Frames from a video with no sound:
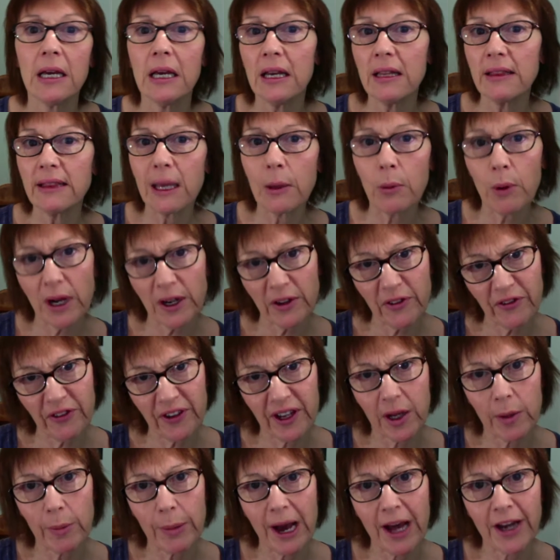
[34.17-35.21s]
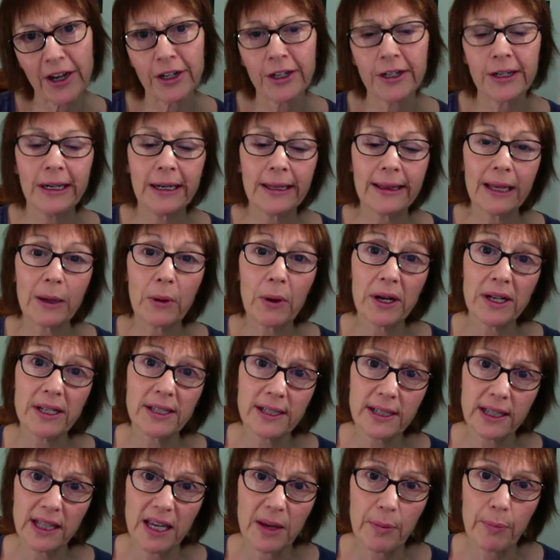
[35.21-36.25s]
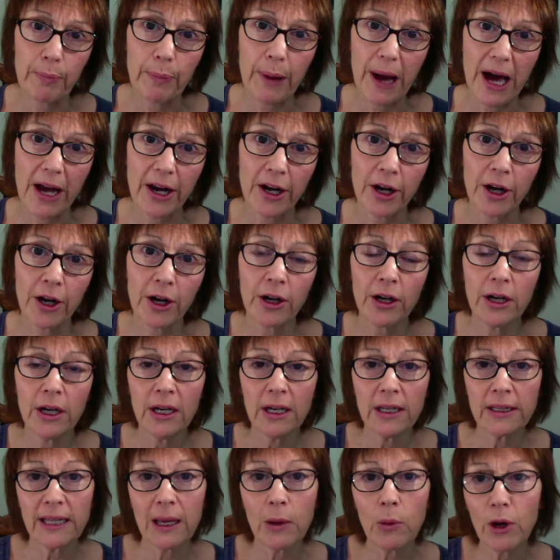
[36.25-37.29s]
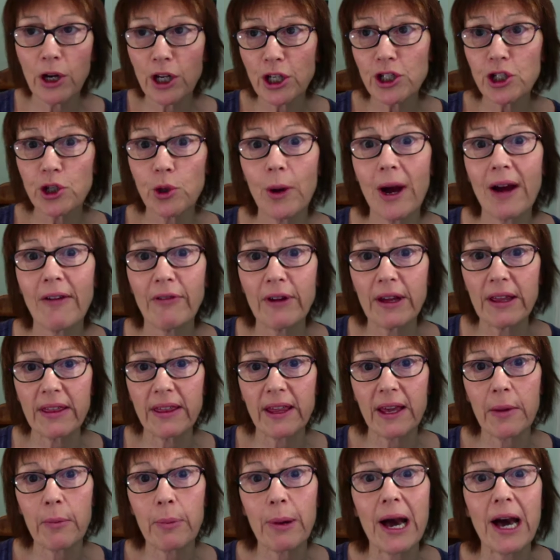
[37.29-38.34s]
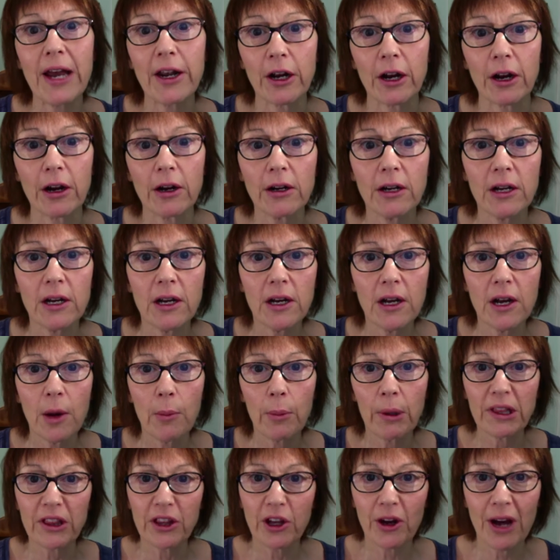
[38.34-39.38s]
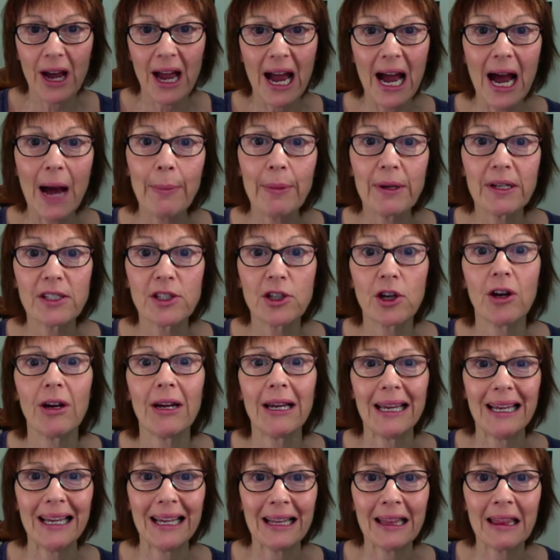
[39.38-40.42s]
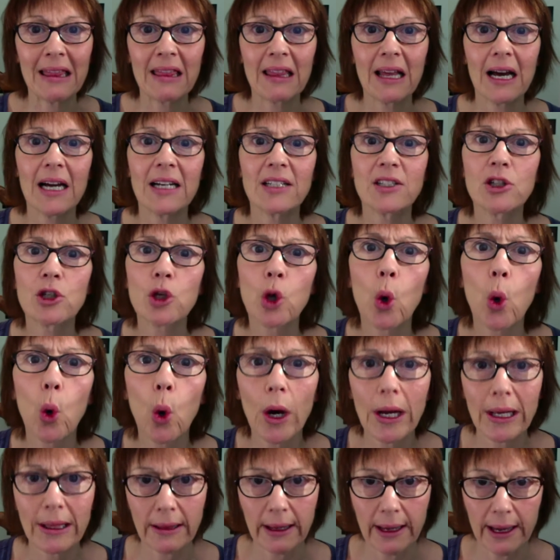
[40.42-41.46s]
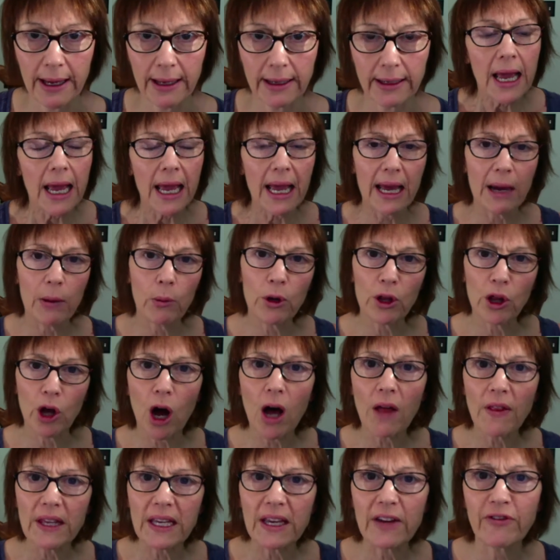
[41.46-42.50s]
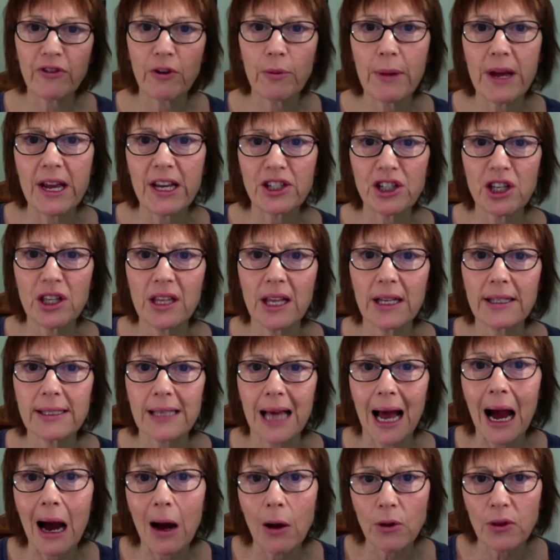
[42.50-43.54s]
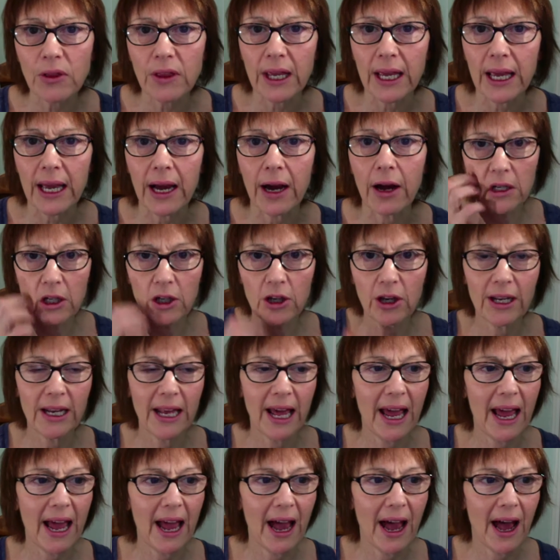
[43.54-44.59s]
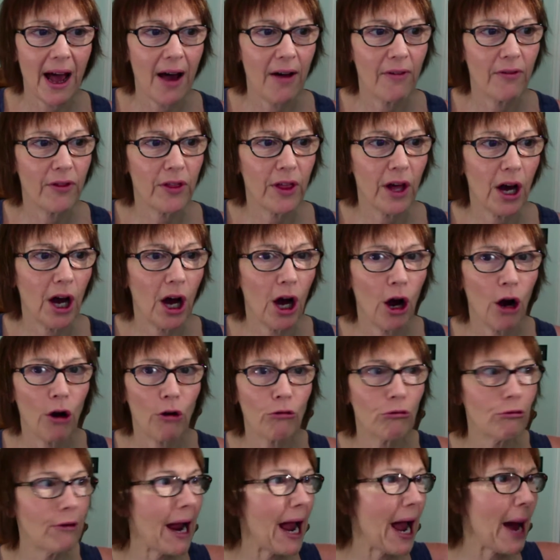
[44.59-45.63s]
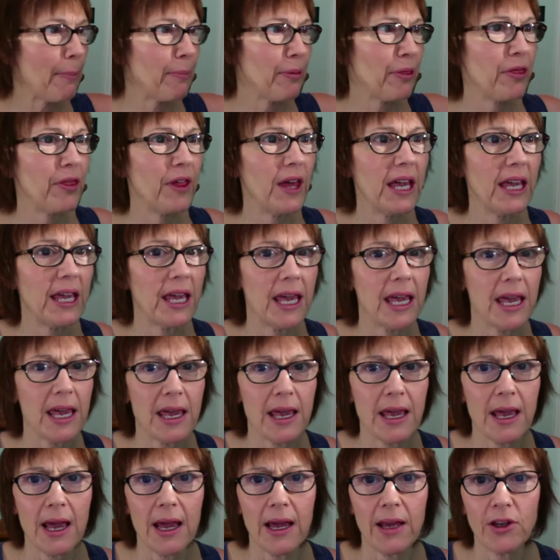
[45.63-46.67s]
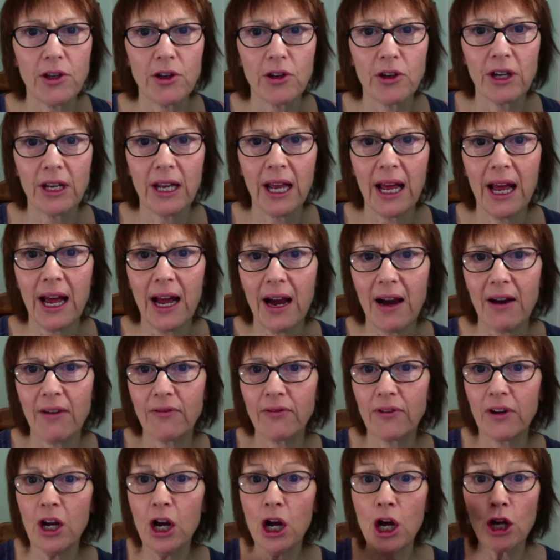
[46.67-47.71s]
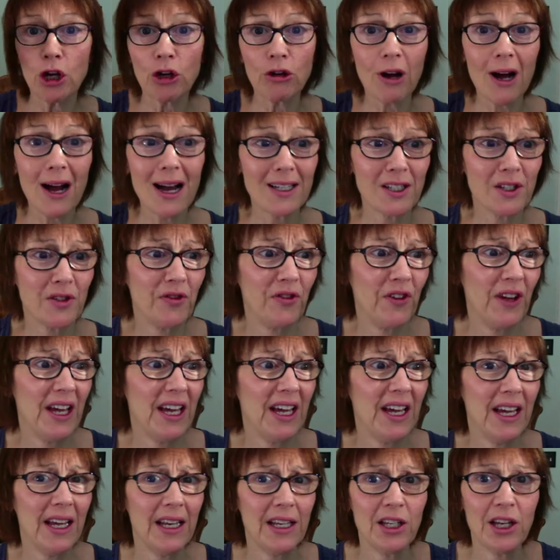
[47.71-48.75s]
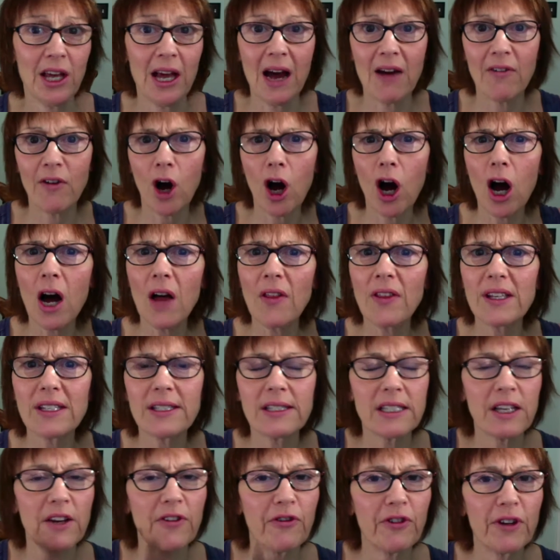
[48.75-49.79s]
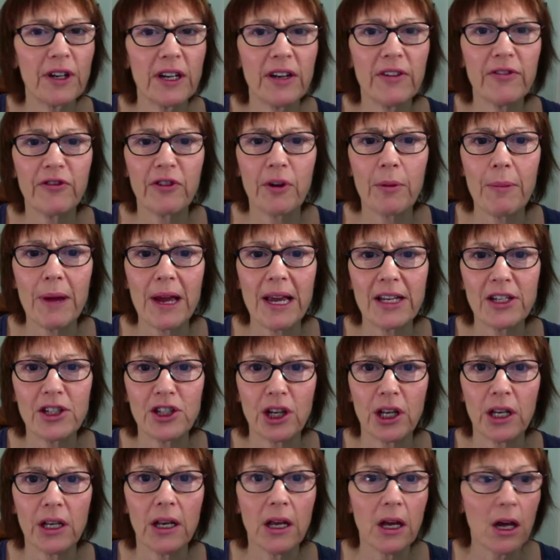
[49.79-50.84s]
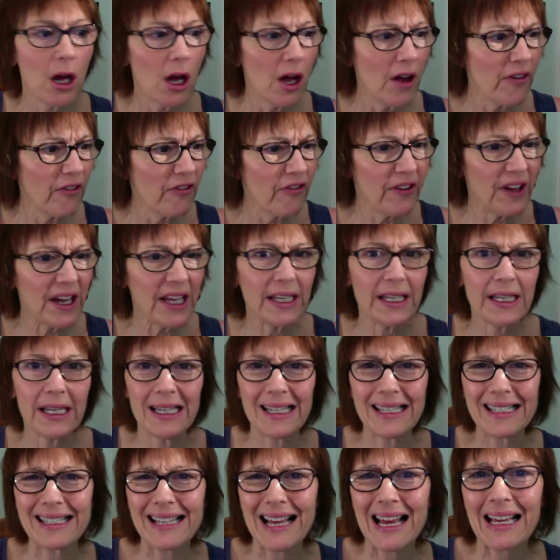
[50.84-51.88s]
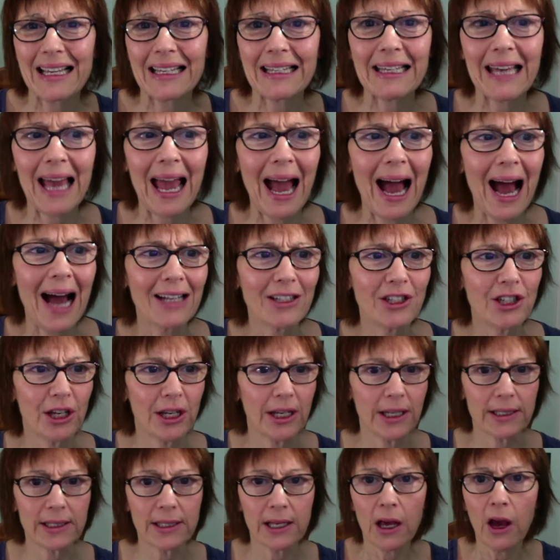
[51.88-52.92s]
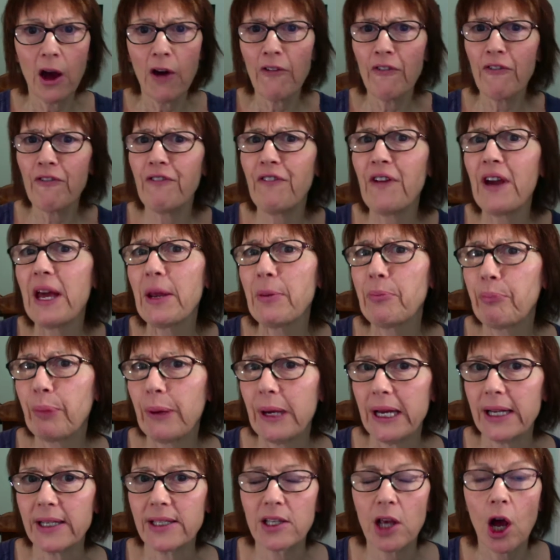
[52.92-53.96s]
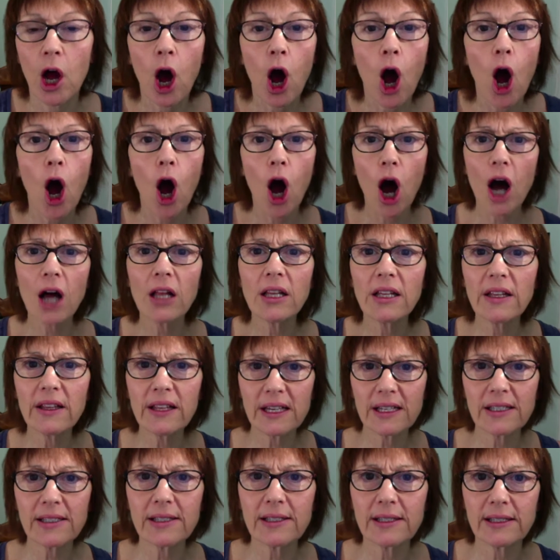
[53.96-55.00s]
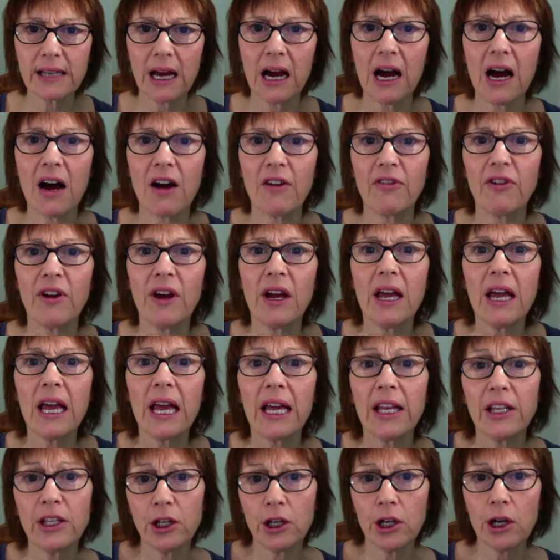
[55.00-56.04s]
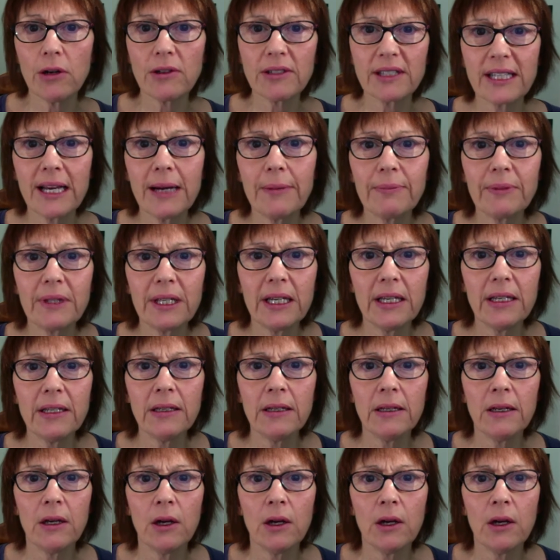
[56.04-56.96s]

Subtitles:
They want to feel better. They want to sleep better. They want to do everything better, but their habits are in the toilet. And with all the information that's out there, you're going to have the wrap thingy, and you're going to have CrossFit, and you have all this different information, fitness, gadgets, Fitbits, all of this stuff. And you know something?